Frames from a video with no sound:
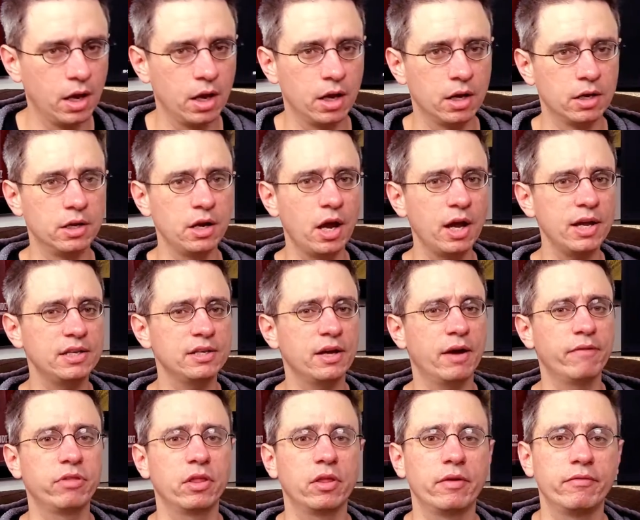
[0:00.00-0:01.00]
Night
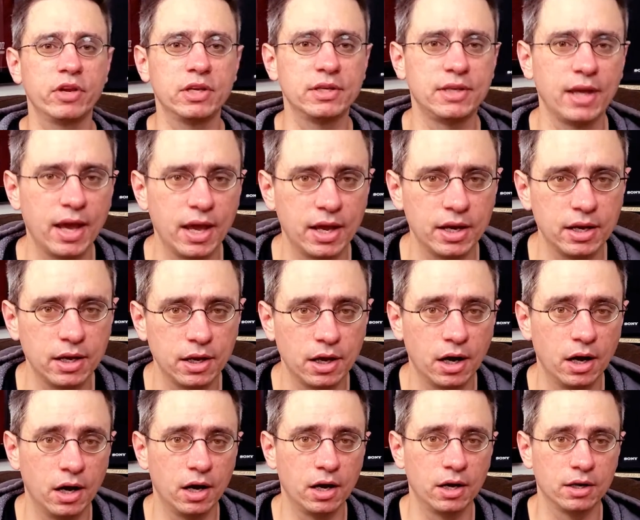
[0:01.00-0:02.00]
of the Living Dead
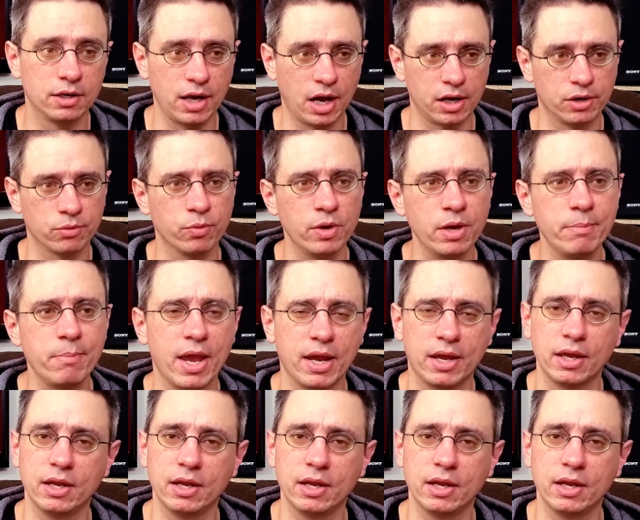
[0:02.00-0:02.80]
got a remake.